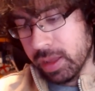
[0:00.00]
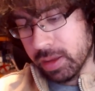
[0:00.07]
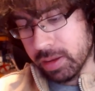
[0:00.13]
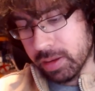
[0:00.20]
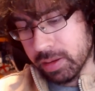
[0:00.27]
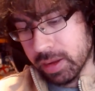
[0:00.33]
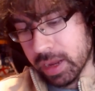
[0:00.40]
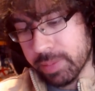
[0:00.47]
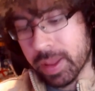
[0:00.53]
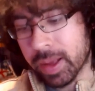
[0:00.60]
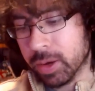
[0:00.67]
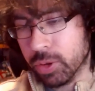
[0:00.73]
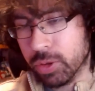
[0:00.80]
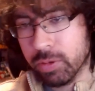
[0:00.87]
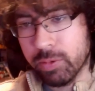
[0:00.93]
Uh, I'm
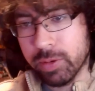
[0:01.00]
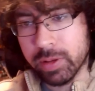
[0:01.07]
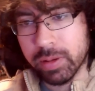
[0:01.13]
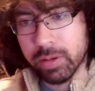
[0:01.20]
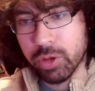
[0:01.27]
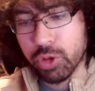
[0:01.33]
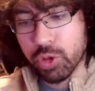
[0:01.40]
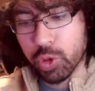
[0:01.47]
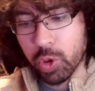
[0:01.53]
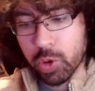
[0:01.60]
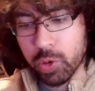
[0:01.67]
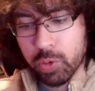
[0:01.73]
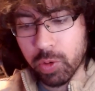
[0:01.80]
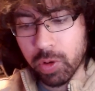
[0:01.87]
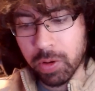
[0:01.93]
not going to
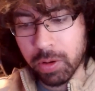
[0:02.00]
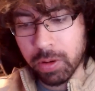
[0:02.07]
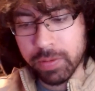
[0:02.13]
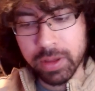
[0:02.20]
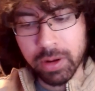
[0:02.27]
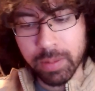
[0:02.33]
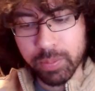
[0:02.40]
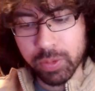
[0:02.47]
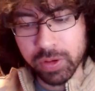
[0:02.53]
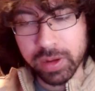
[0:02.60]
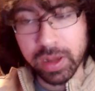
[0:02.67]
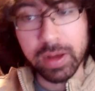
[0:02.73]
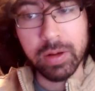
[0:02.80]
show all the art book.